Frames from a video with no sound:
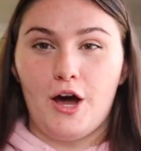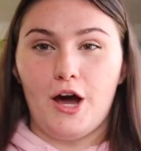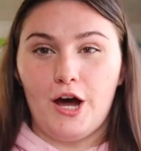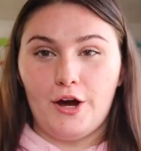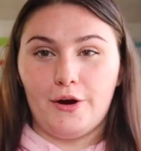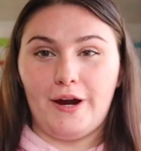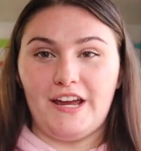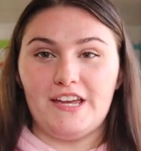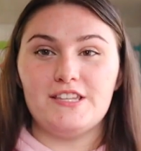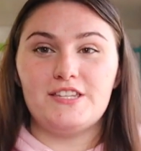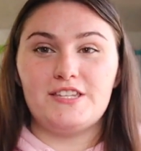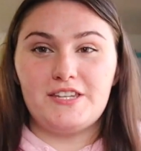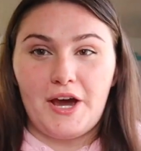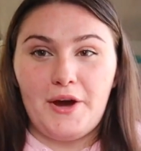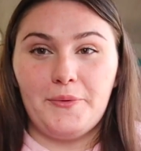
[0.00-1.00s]
Alright,
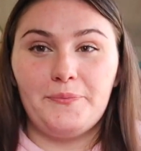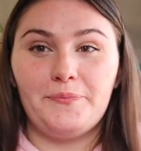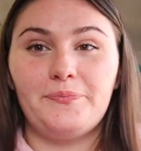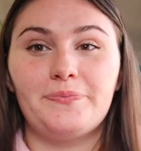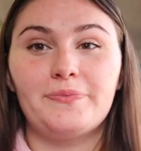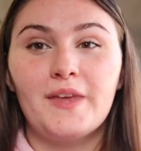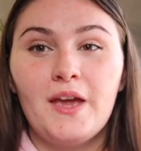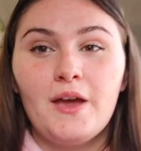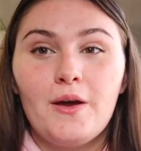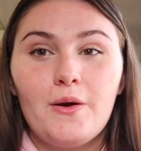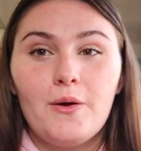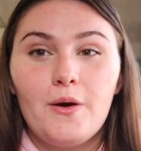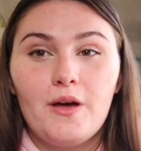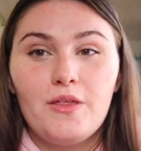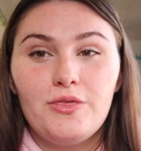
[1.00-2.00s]
so
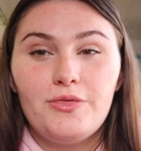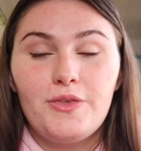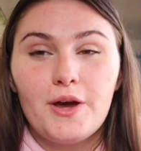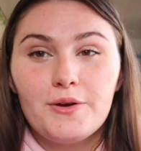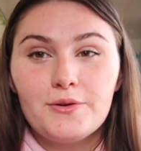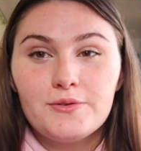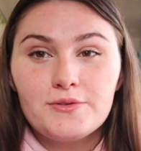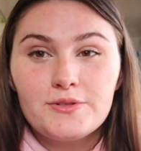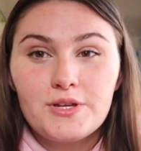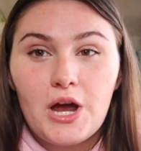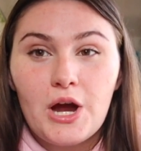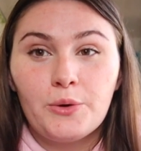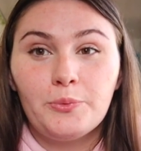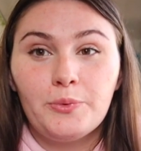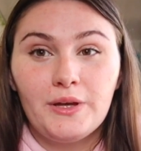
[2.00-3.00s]
those
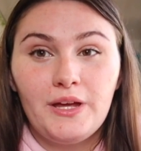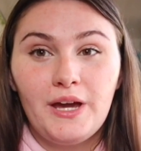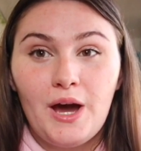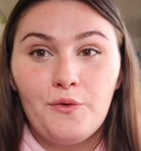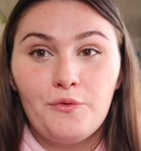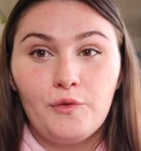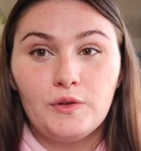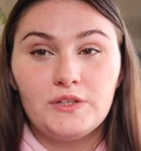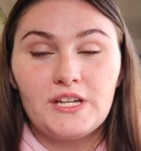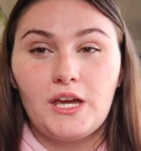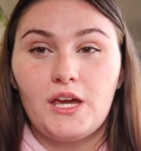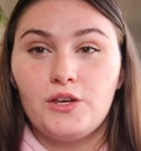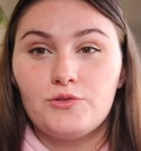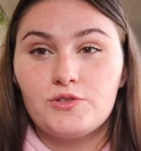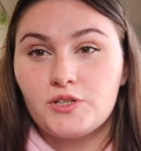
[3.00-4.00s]
are really helpful to
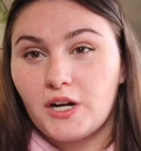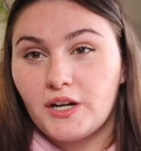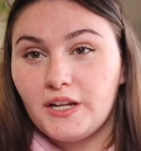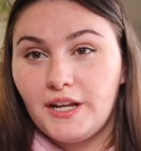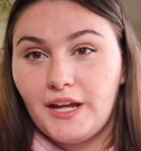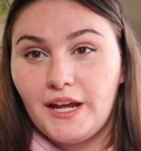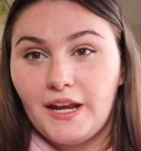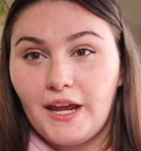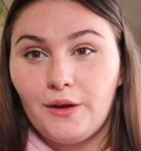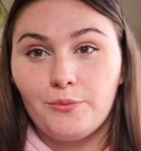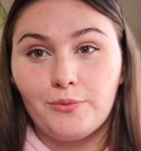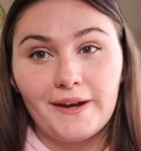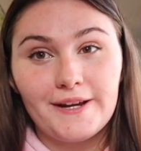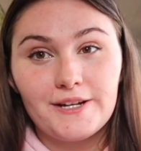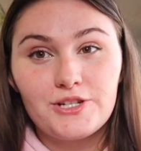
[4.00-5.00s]
get you started in a
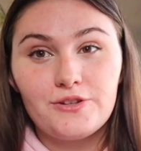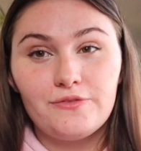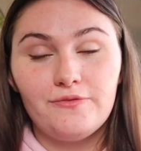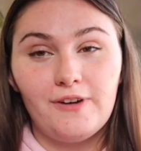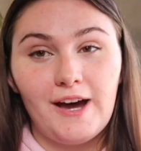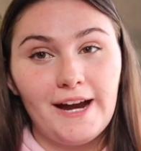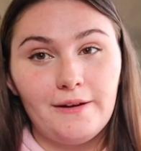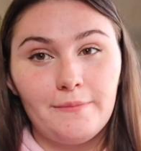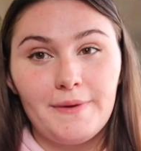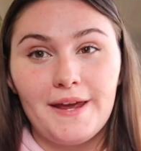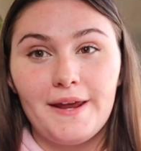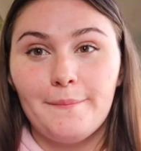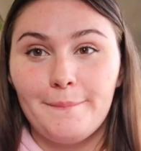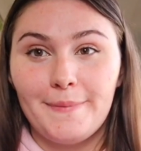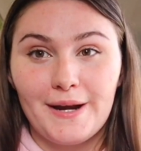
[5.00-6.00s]
rich
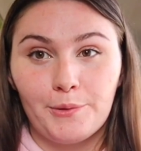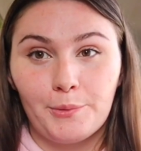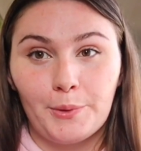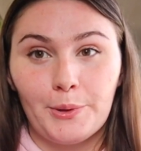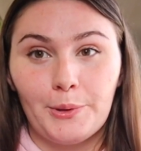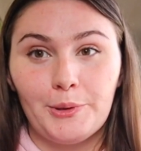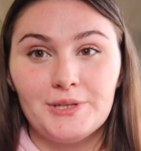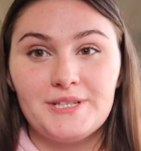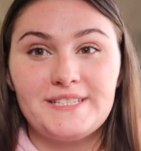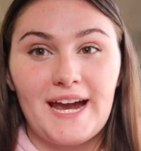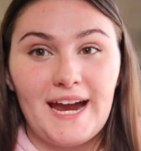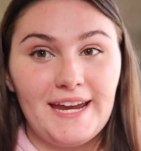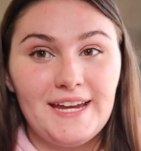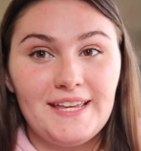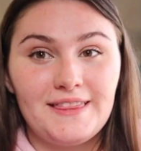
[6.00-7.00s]
vitamin mineral
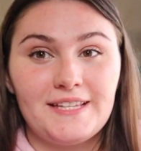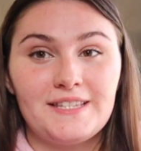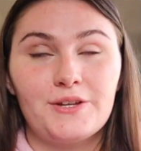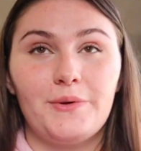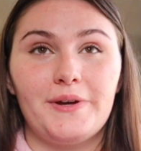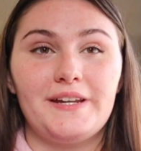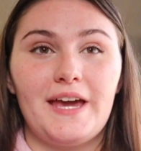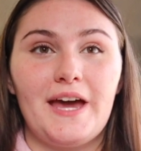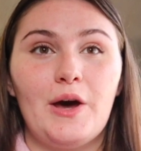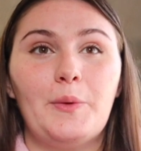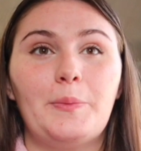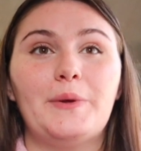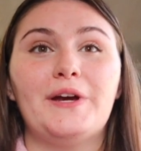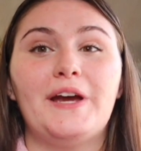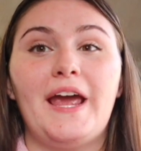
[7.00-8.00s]
diet that's going to
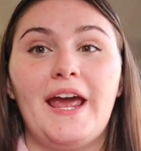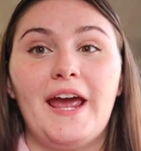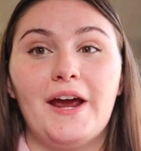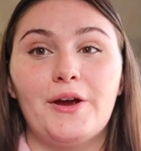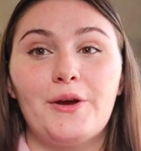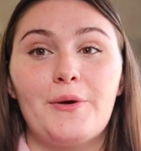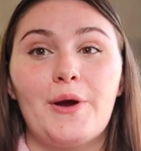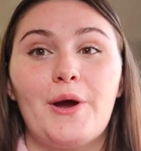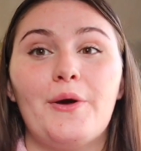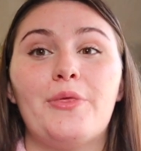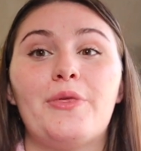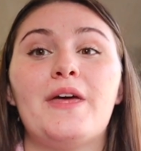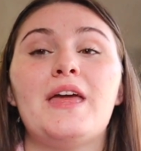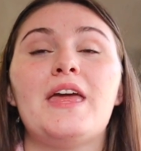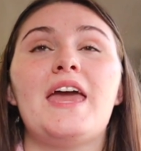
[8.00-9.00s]
help your hair growth
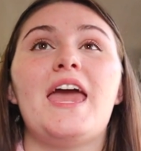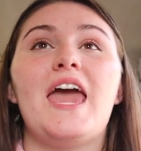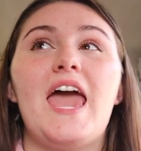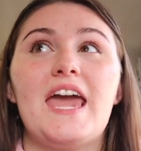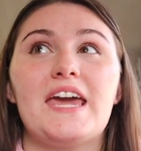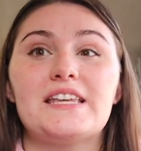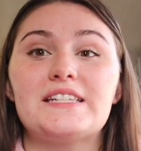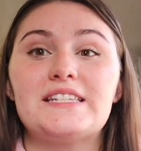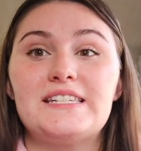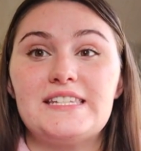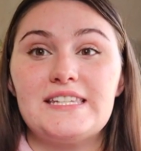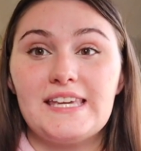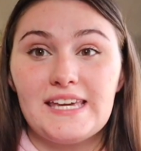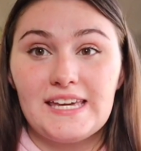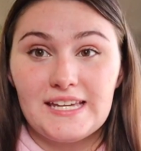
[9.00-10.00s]

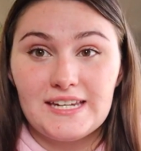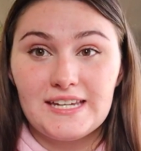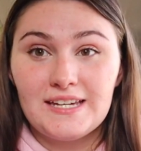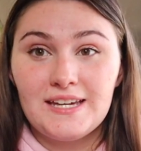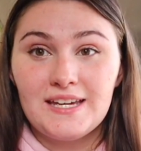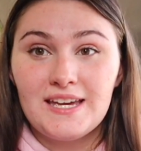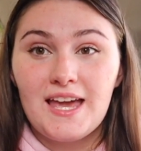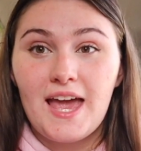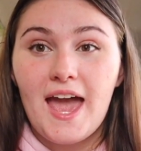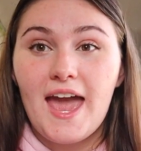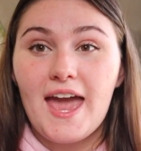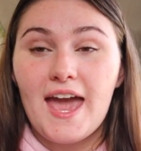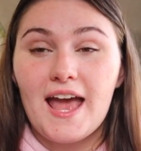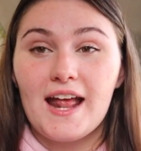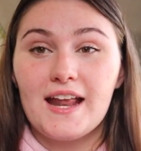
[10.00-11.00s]
exceed.
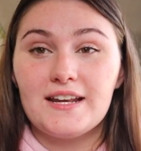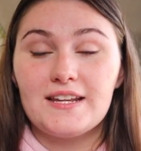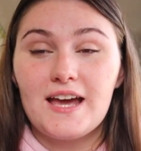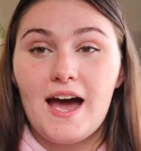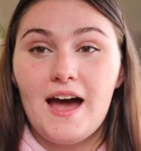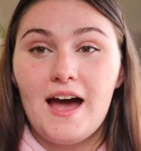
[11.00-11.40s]
And